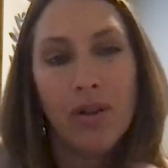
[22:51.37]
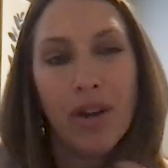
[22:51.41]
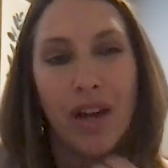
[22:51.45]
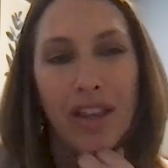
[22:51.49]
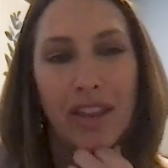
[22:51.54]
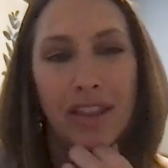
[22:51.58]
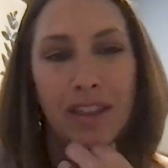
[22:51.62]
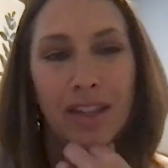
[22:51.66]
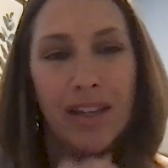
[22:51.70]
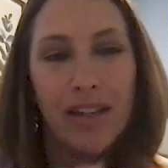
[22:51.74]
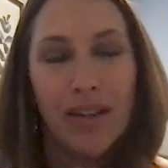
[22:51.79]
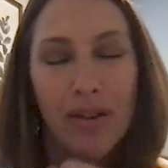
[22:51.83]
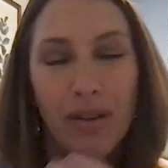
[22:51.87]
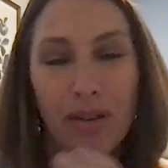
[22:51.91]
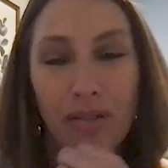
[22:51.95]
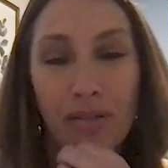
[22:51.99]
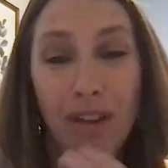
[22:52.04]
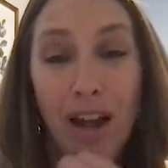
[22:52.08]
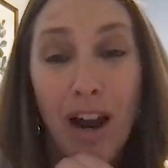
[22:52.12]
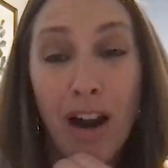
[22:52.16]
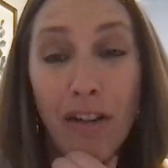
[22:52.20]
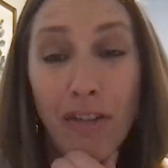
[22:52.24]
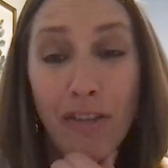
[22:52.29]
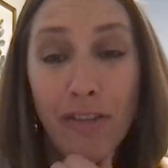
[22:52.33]
I think
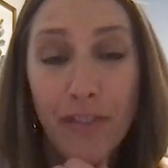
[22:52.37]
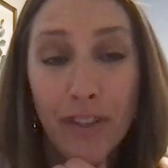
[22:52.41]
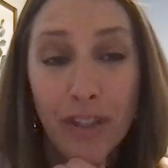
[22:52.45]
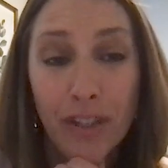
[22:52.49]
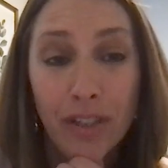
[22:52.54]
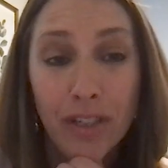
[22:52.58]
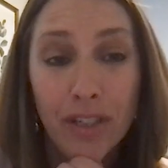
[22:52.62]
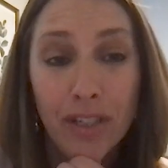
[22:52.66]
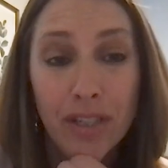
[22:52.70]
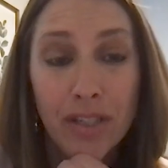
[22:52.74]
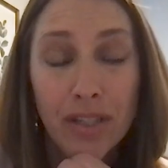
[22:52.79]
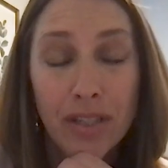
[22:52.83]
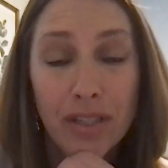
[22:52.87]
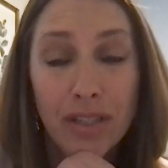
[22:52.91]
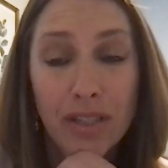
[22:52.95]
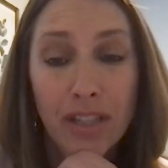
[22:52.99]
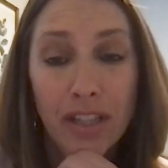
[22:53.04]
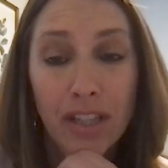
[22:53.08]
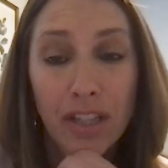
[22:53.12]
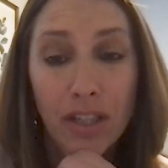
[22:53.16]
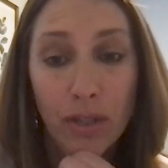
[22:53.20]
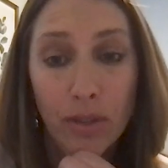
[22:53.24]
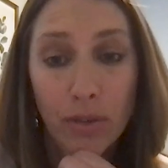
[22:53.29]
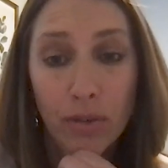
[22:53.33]
our field is
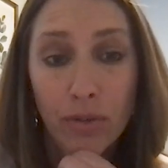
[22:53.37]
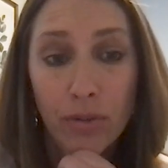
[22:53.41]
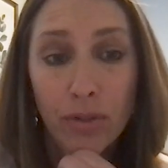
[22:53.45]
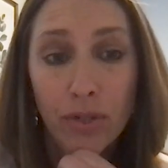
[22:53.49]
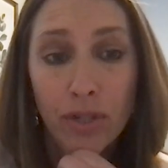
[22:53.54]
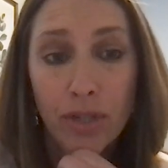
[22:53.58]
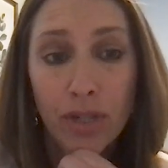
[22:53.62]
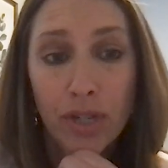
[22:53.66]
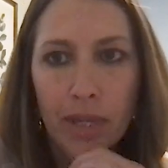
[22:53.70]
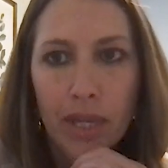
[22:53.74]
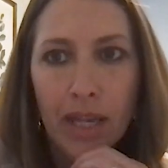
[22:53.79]
huge,